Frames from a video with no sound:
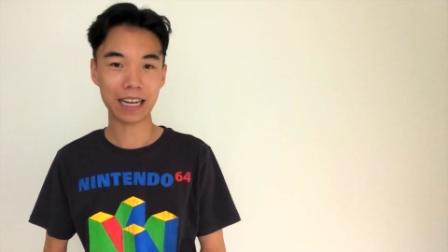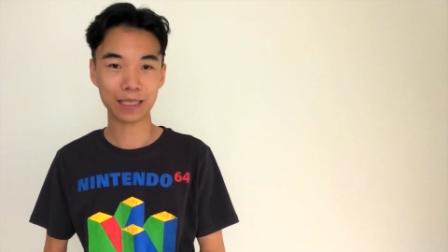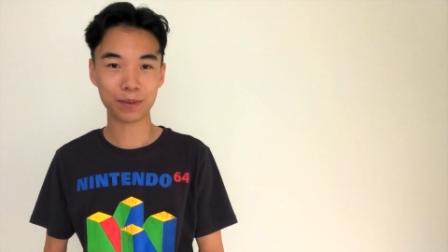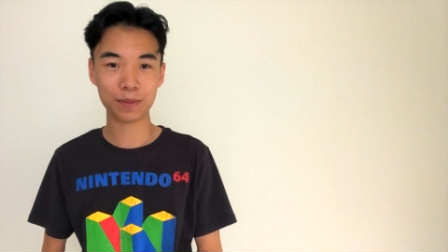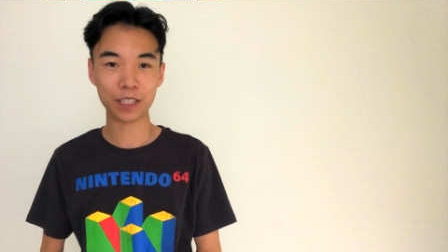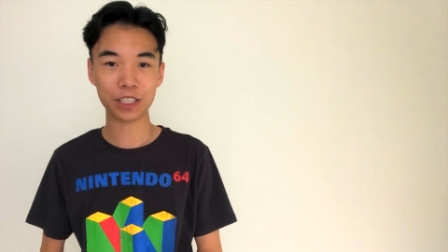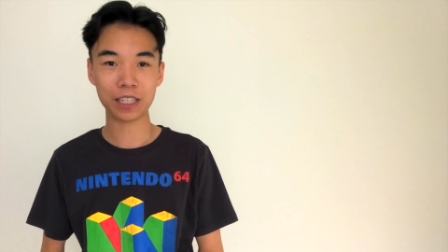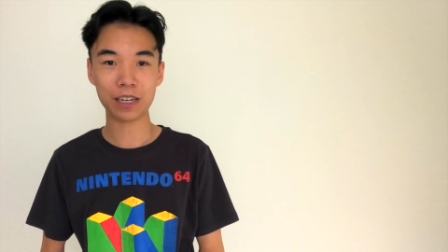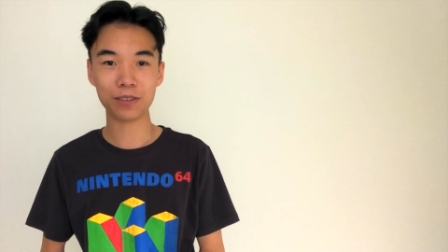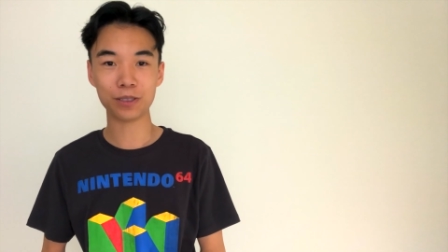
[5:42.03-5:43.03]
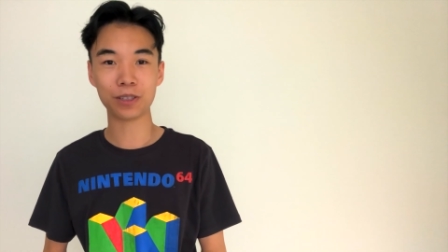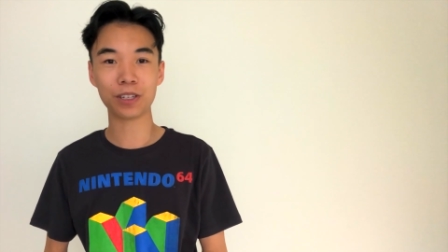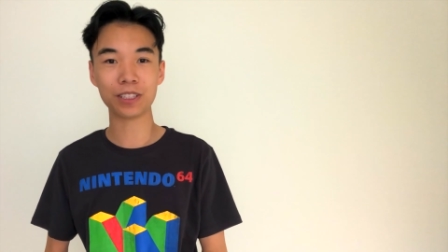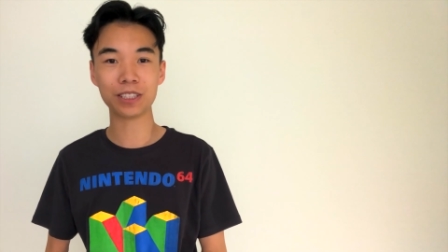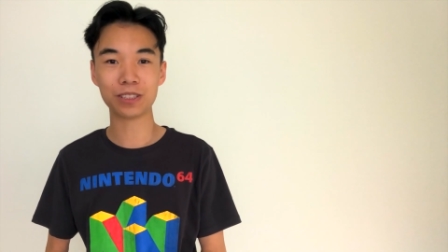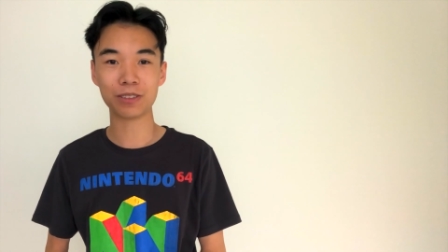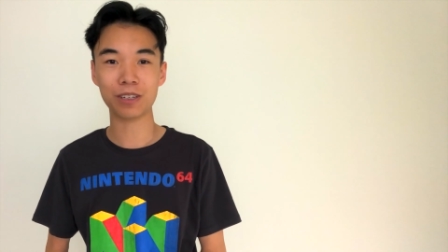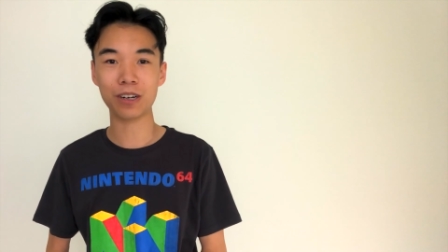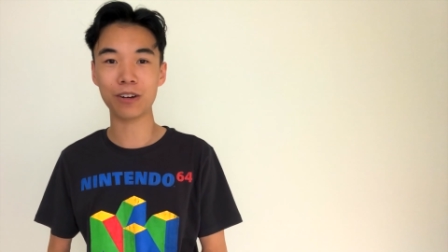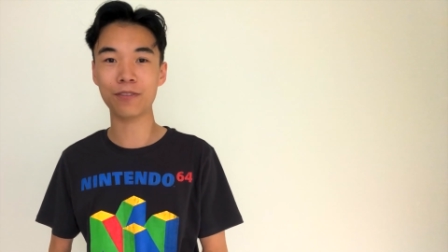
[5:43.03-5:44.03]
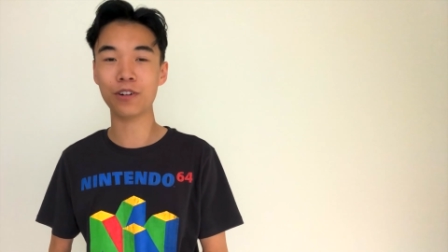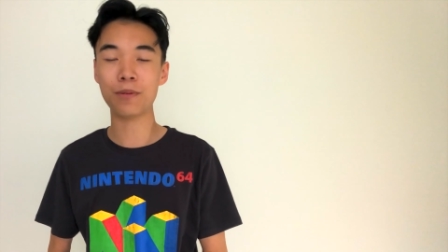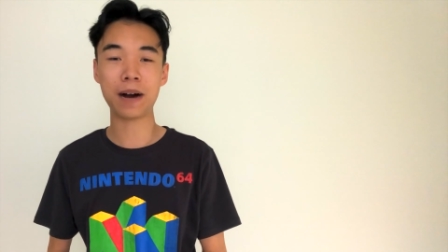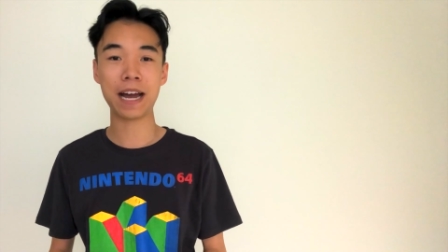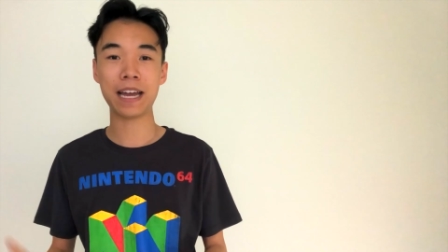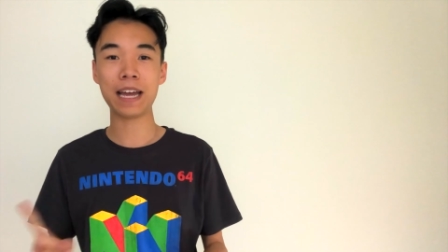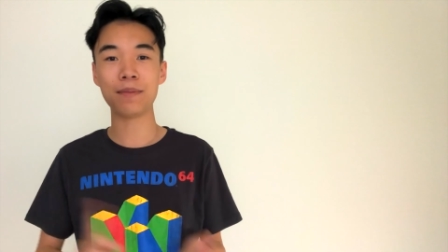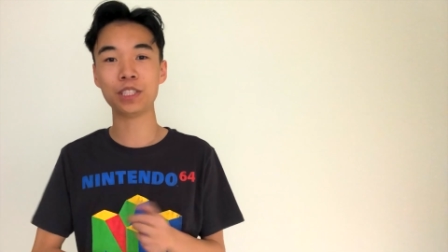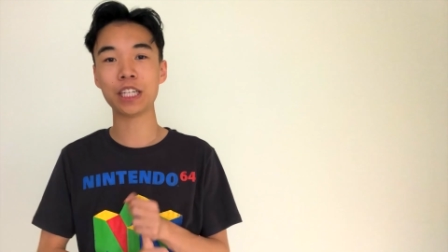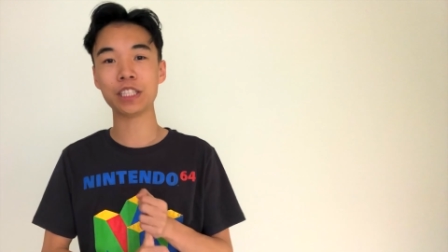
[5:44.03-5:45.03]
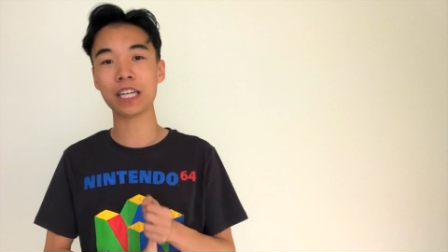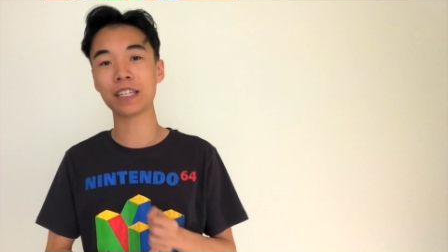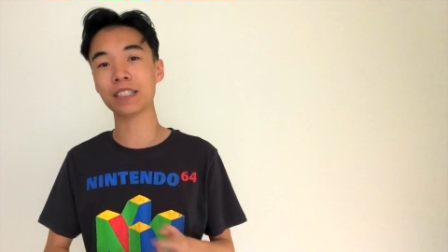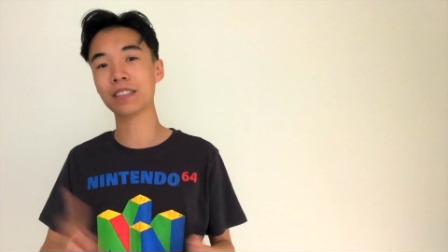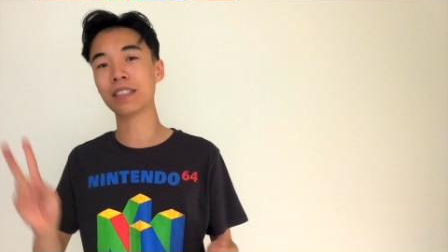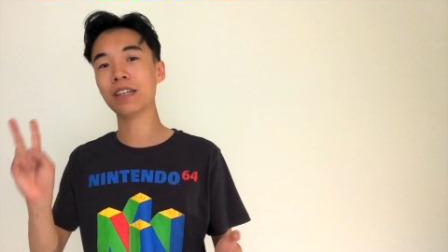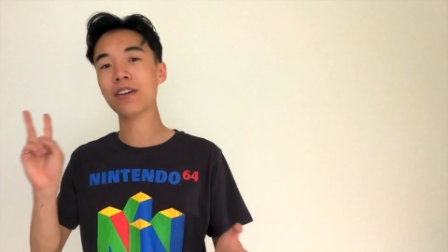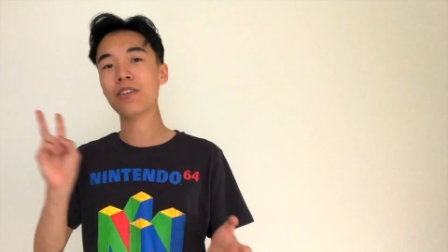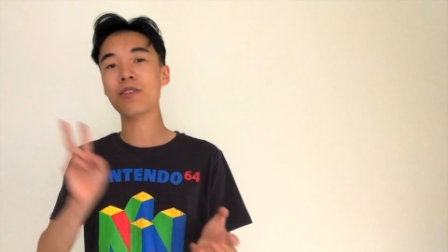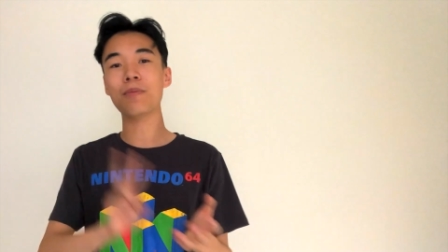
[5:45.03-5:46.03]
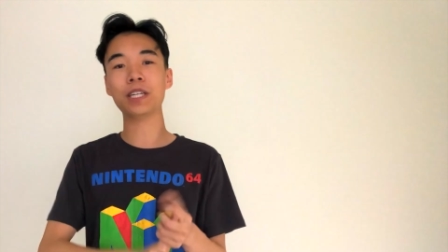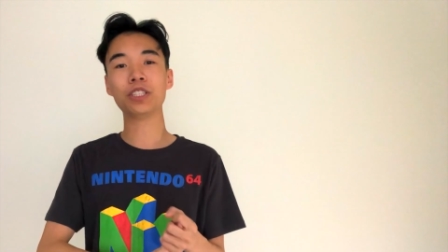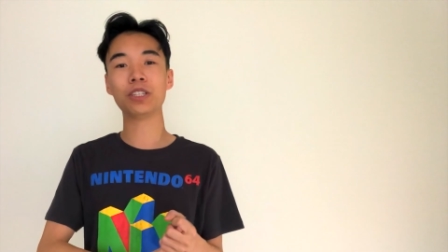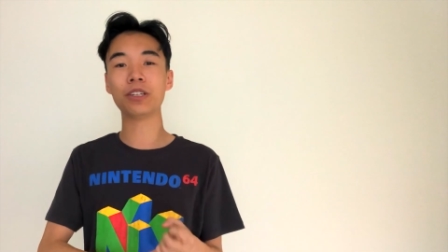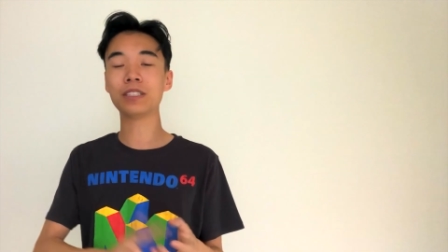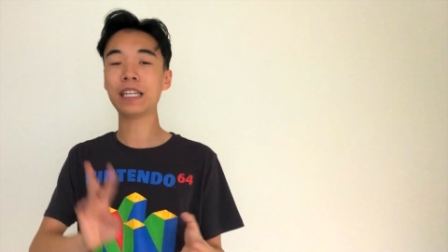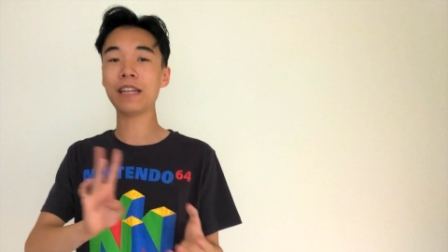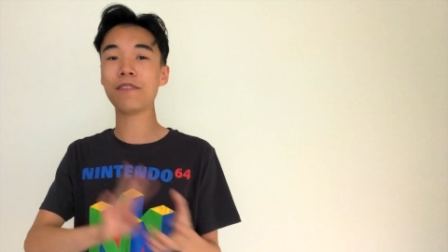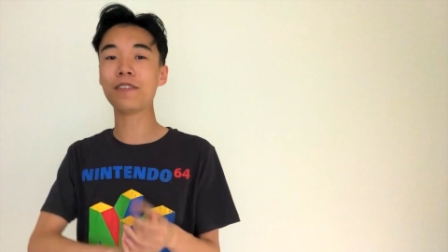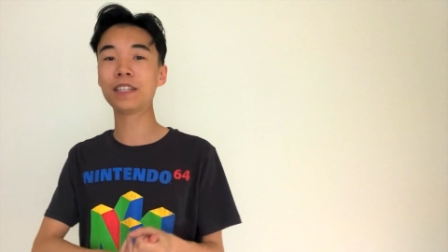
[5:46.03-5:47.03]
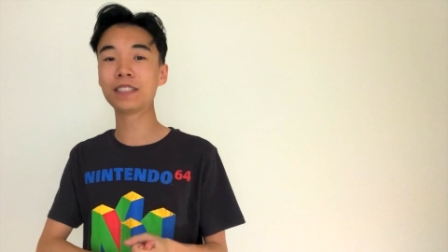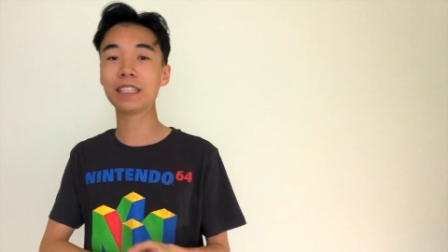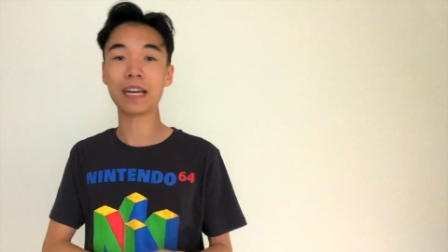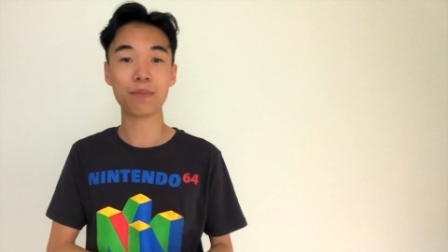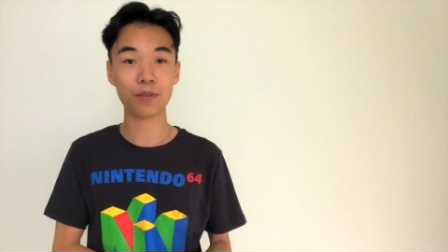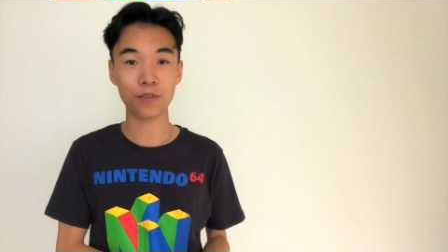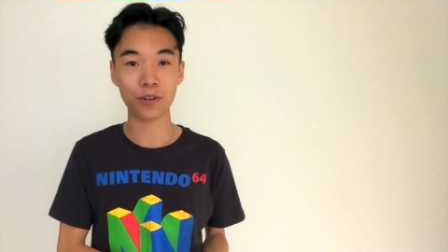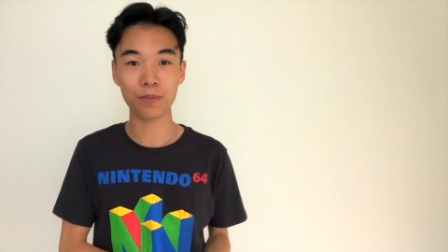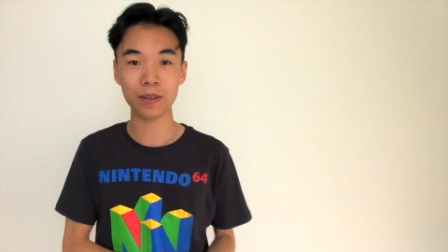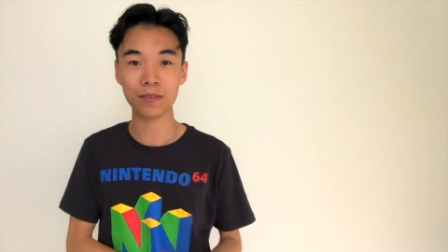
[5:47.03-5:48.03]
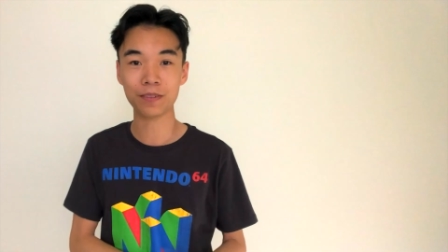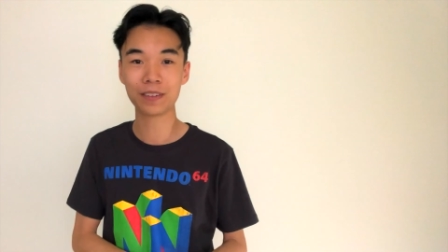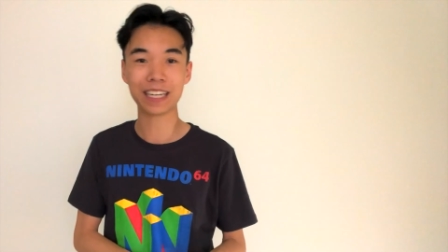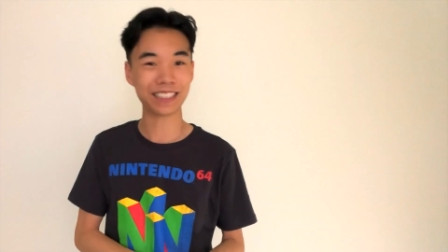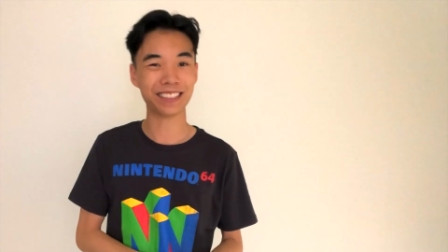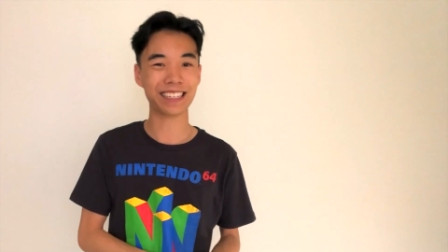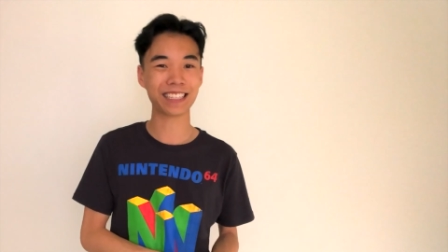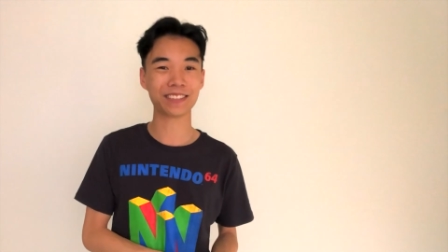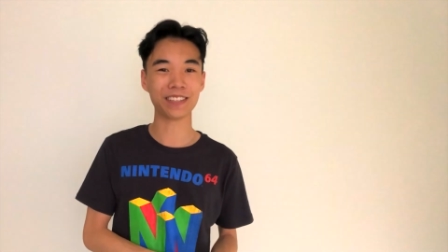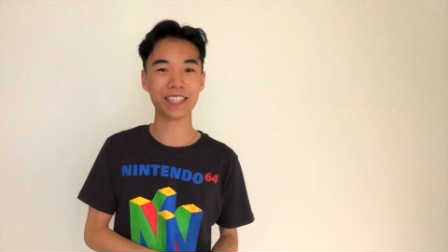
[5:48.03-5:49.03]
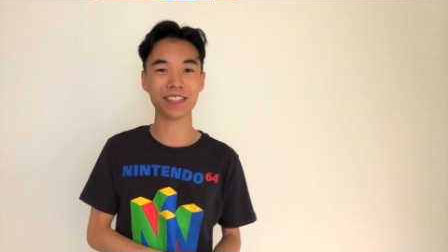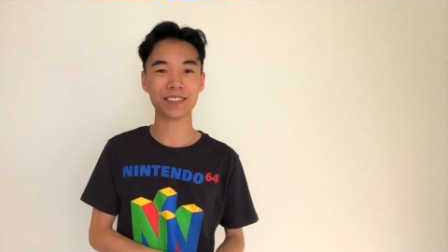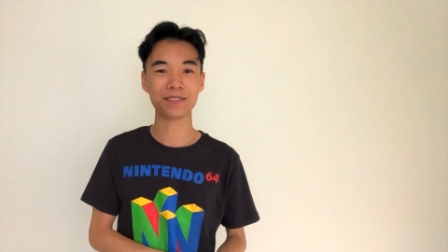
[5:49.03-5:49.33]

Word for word: as per mentioned, I'll do a closet tour of all my M J jackets, all my shirts and the things that I perform with. Catch you in the next video.